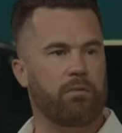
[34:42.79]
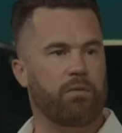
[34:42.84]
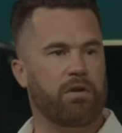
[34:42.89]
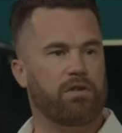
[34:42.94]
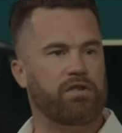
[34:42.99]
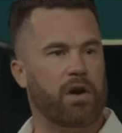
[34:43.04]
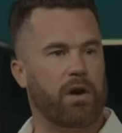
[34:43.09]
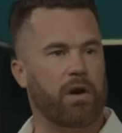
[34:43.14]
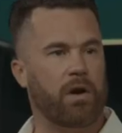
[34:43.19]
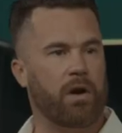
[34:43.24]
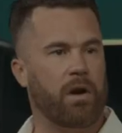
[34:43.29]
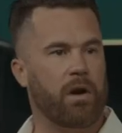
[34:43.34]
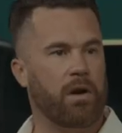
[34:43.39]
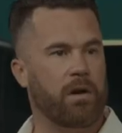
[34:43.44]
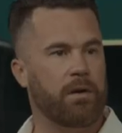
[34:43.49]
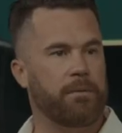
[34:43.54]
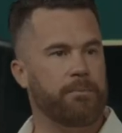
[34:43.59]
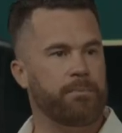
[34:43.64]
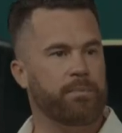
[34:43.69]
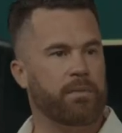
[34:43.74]
in
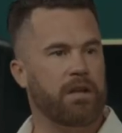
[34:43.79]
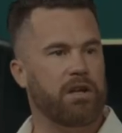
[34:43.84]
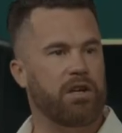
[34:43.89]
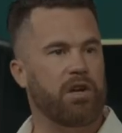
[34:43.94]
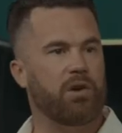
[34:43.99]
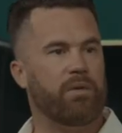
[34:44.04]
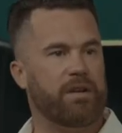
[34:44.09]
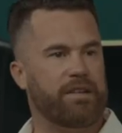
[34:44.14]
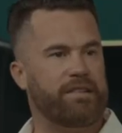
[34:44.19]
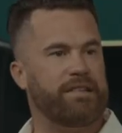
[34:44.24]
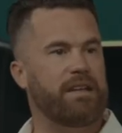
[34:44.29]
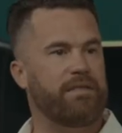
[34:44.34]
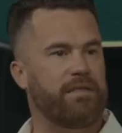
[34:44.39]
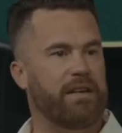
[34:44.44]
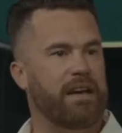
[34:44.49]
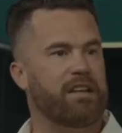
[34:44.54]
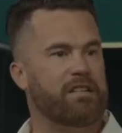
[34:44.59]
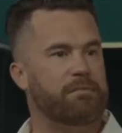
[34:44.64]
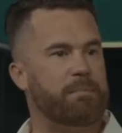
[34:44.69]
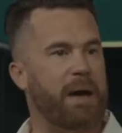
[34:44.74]
return, you're
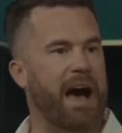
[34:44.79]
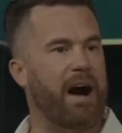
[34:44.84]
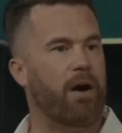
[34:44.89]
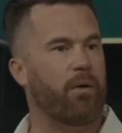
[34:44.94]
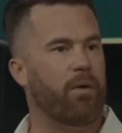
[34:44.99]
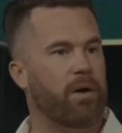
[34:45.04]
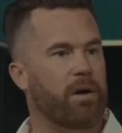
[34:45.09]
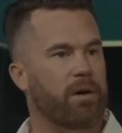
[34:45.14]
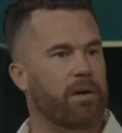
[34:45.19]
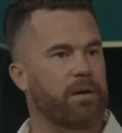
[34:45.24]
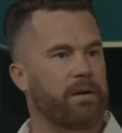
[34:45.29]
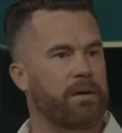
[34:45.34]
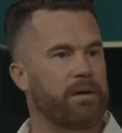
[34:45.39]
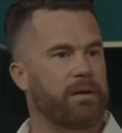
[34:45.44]
receiving his power.